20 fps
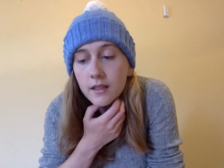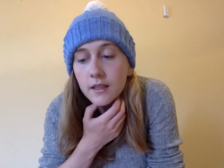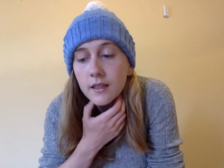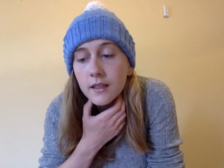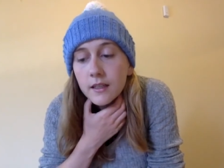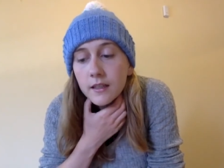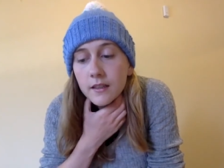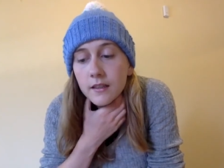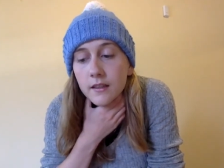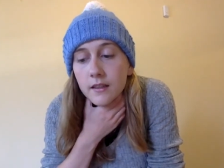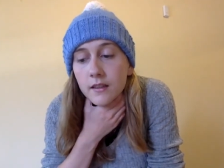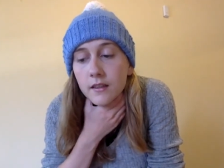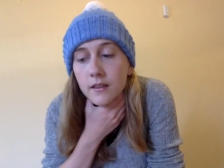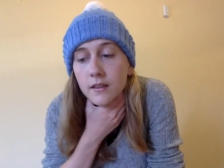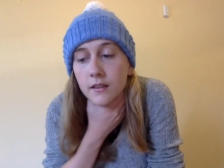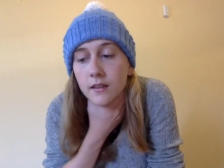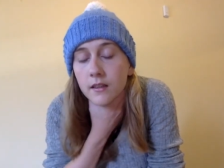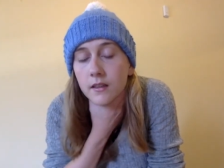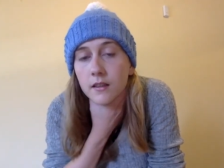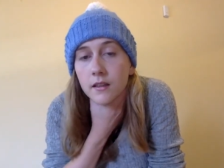And
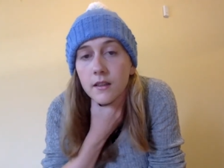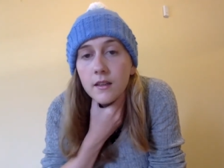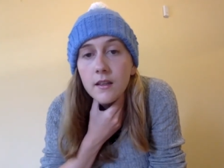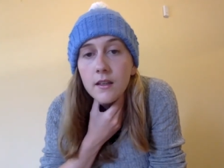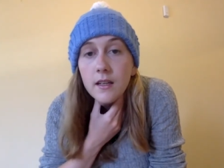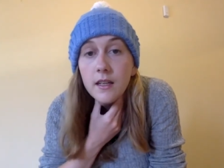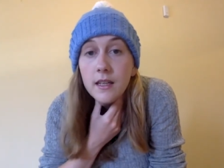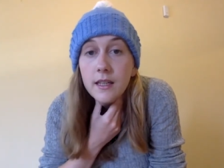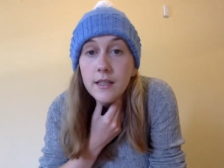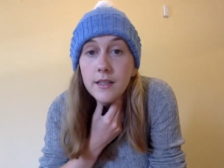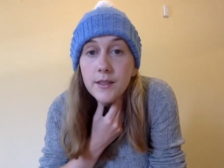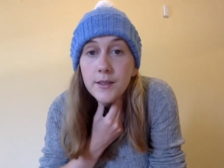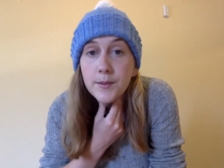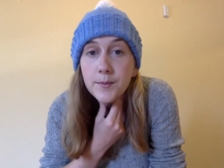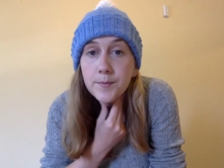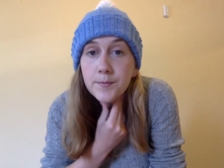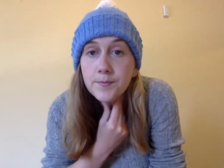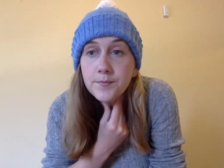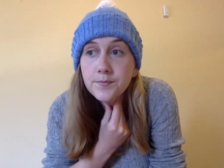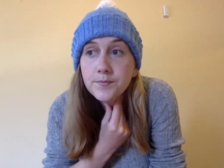
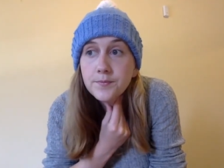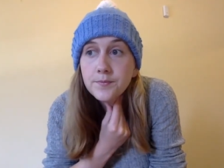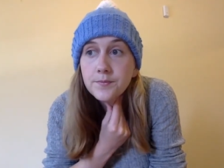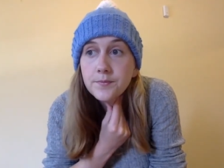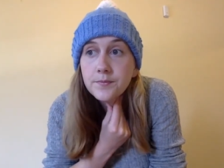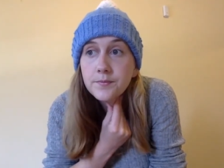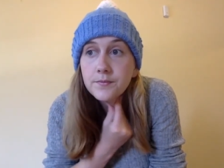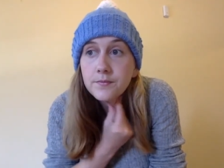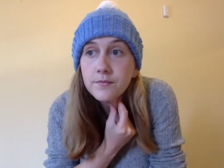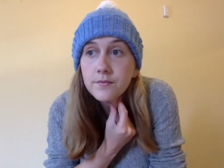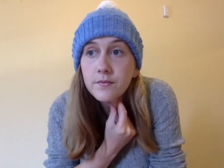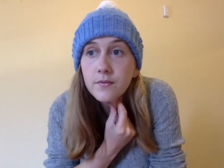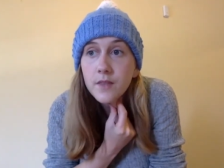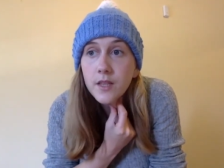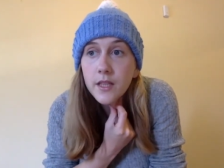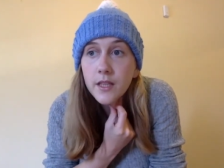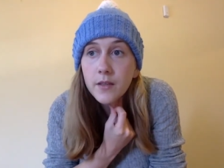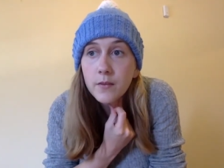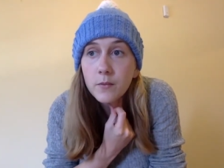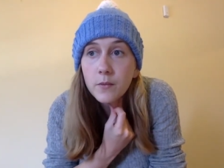um,
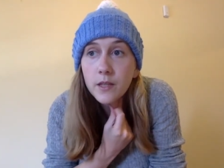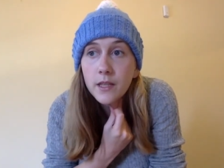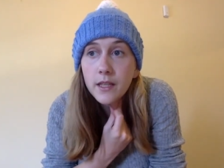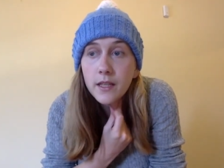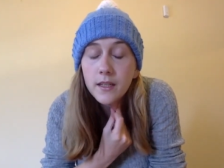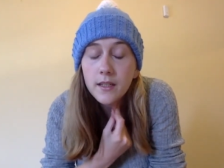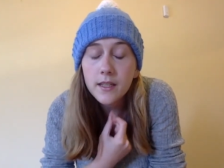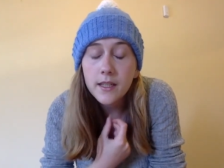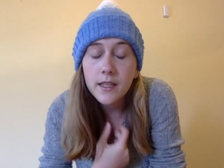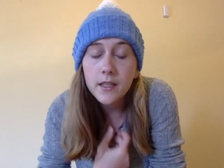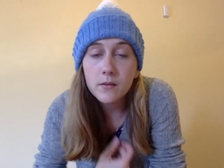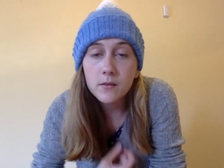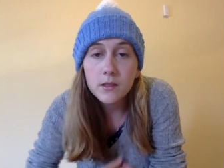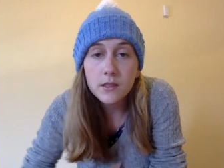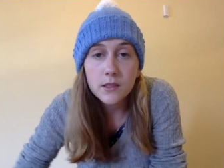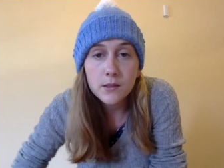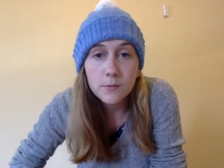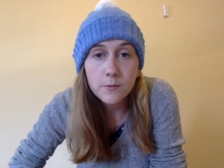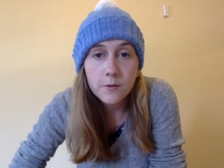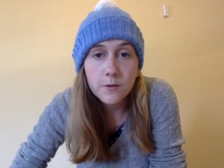then we hung out
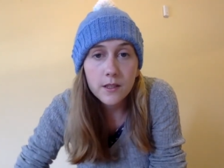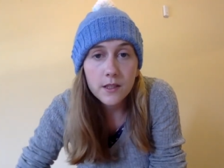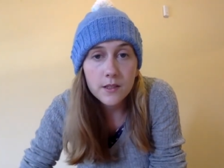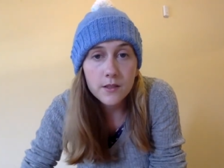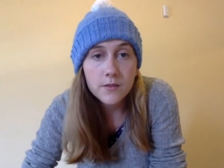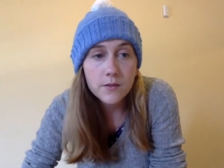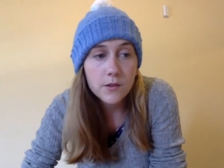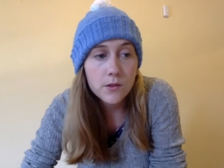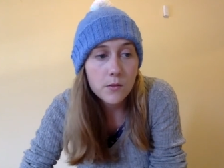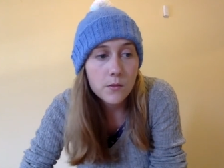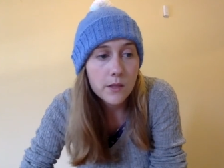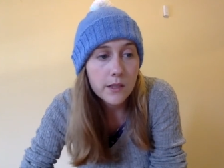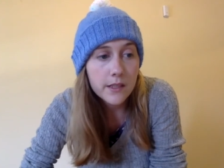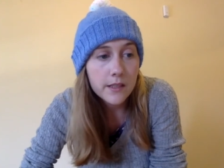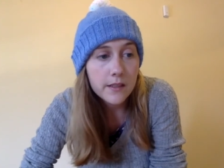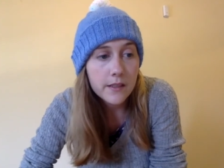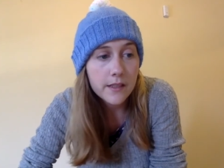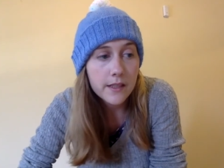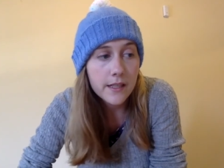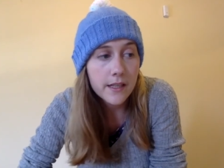with some friends for a
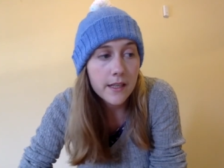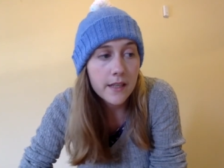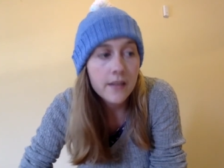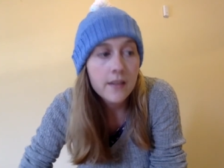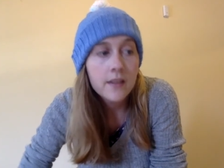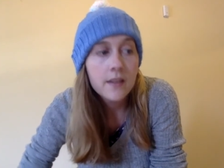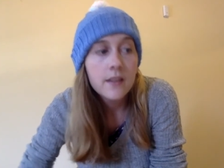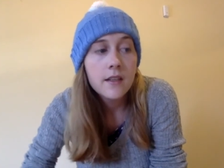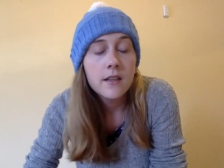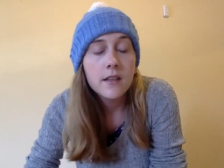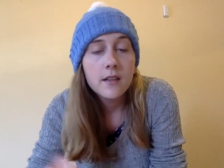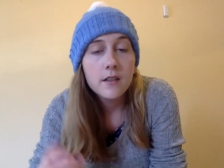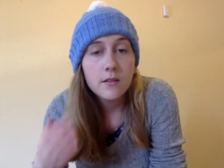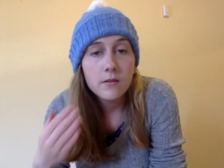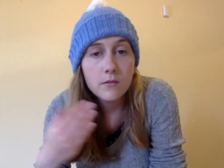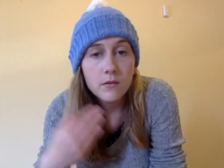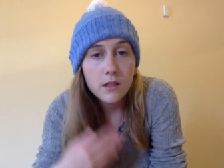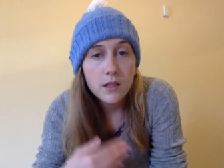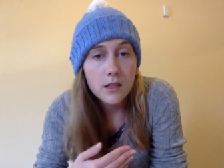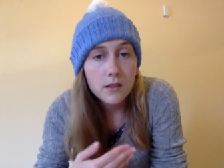while there
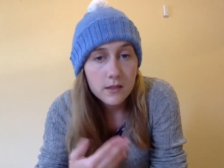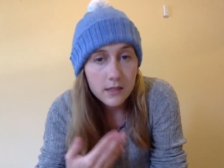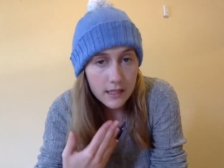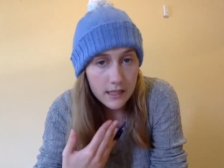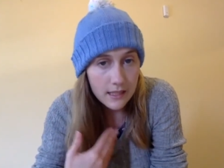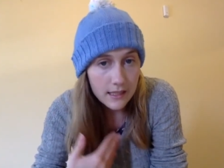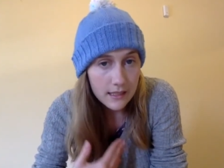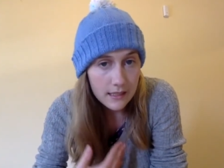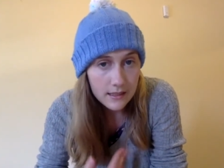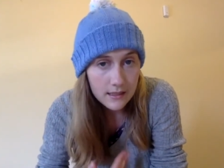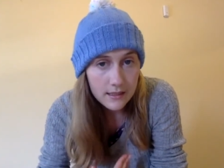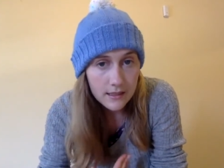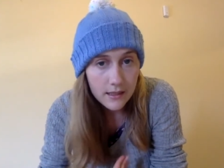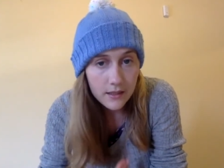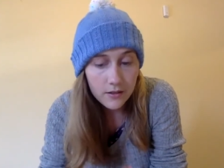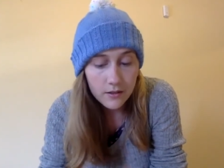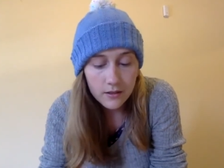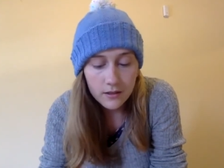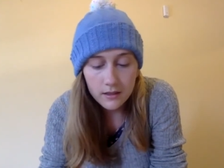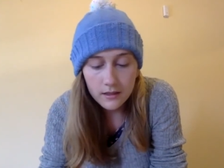while I was getting
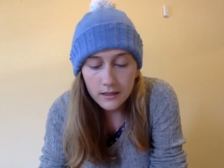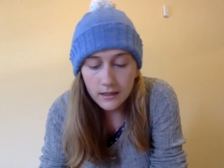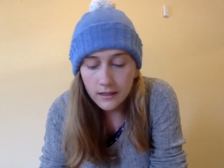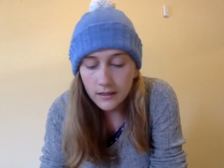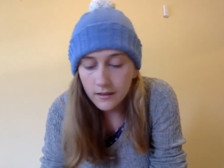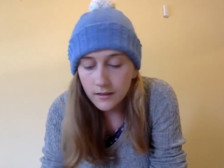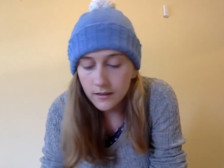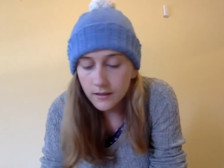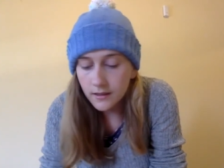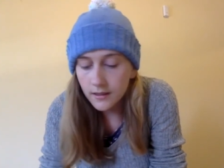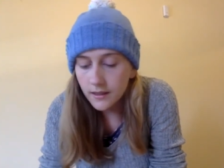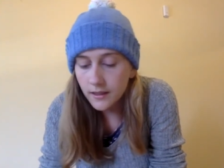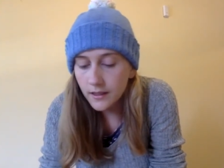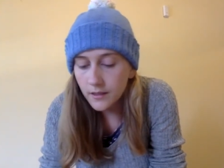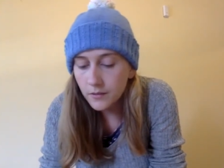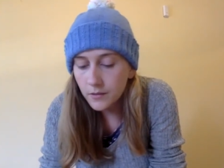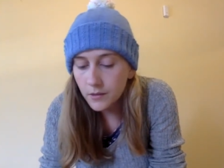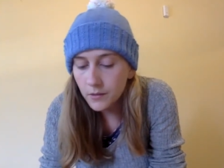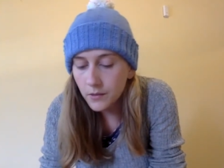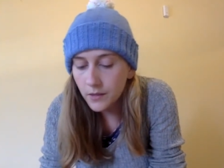sicker and sicker. And
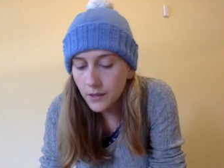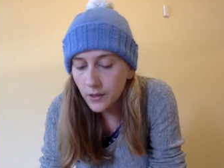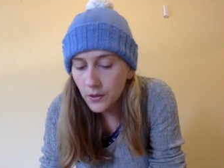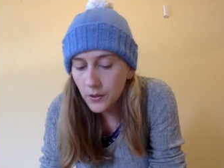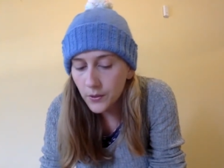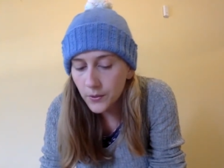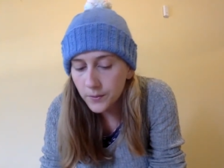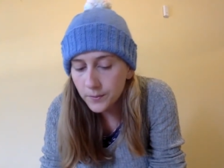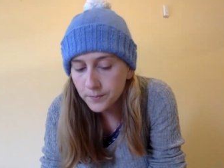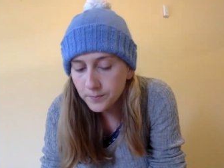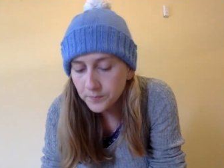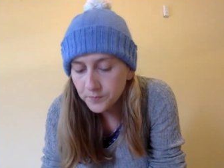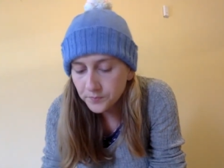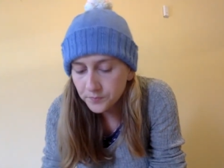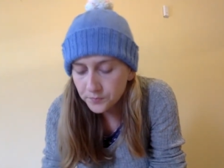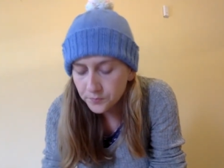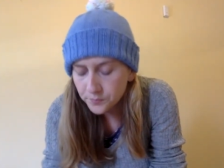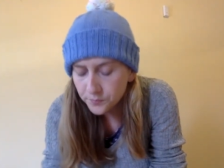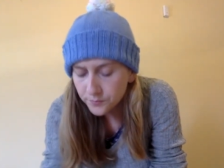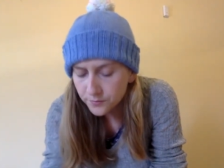then we went home,
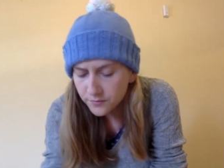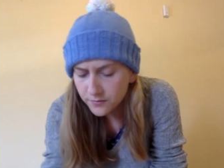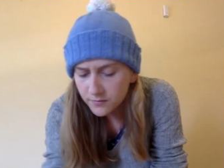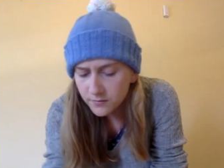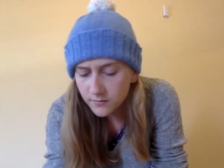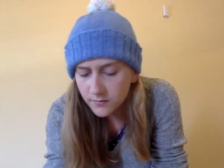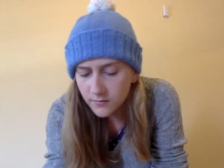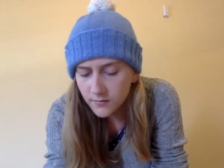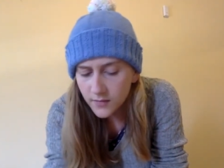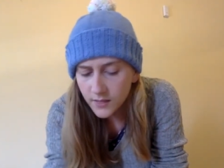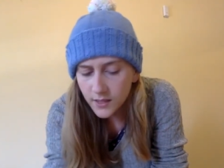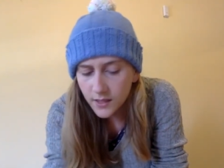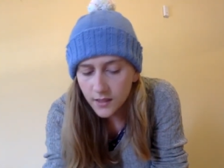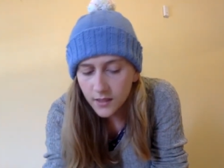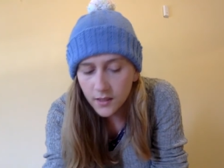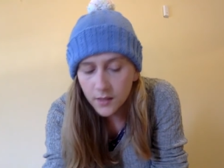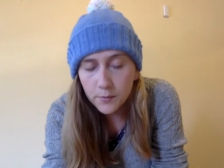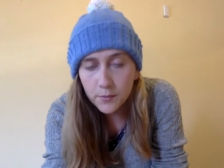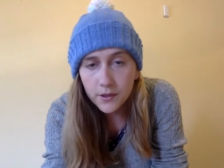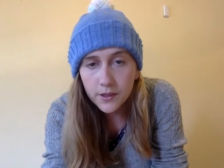and
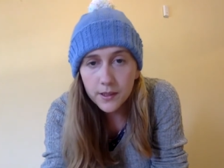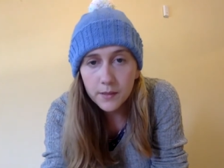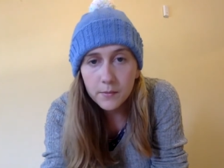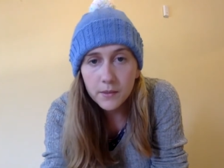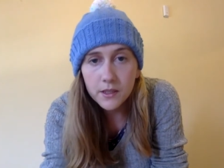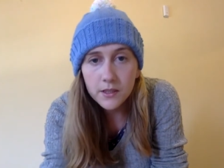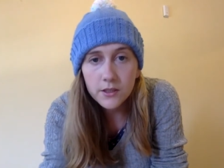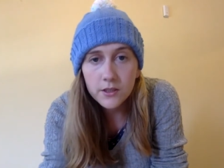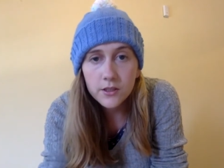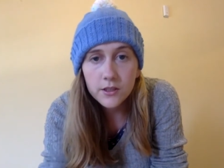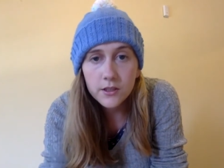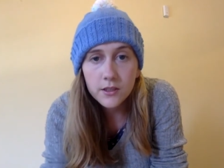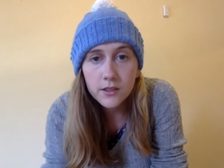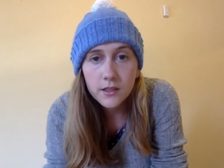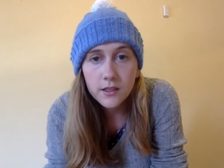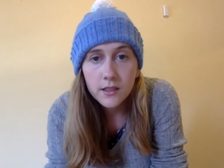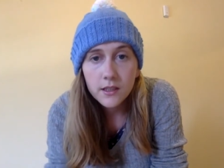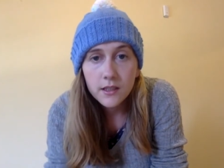I pretty much